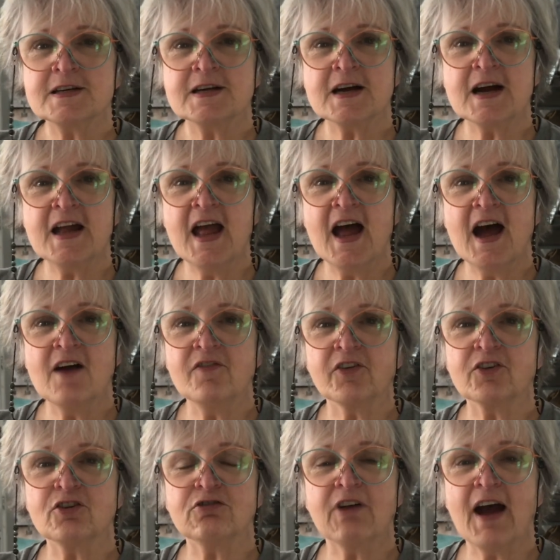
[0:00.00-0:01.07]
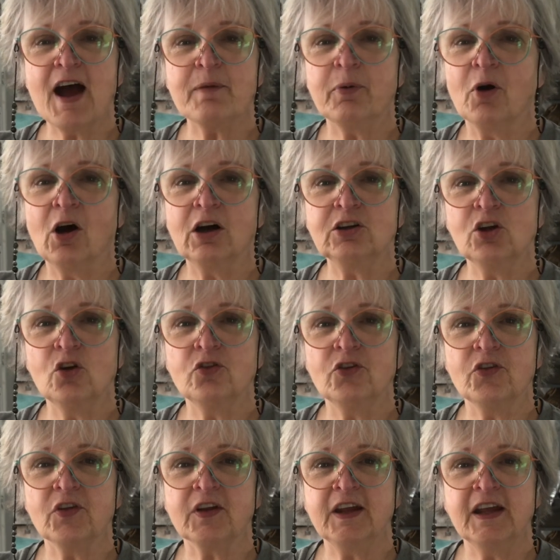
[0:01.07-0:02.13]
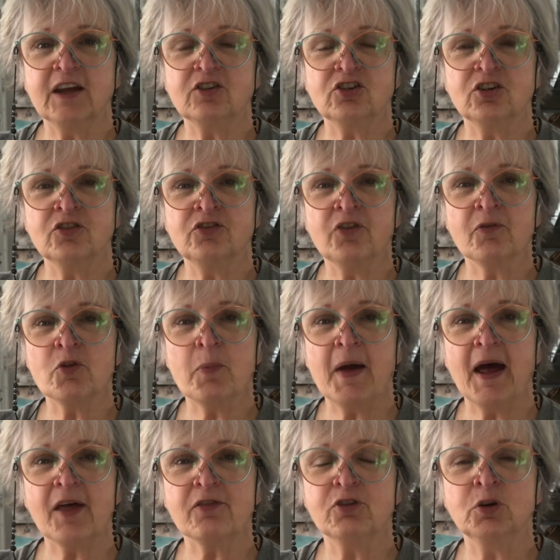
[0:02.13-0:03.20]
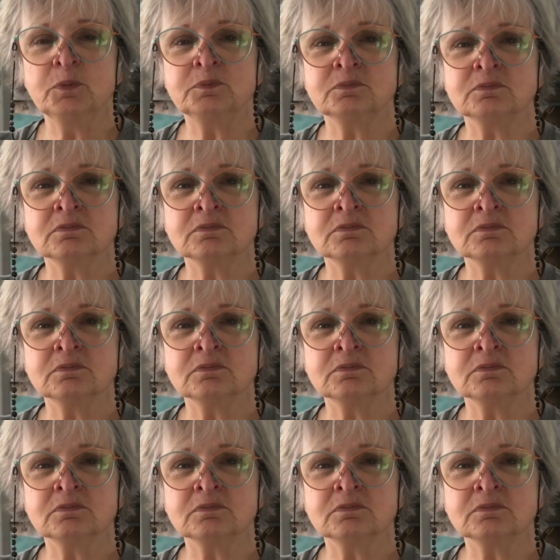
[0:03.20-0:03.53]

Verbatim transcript: I have crap all over the kitchen from the bathroom.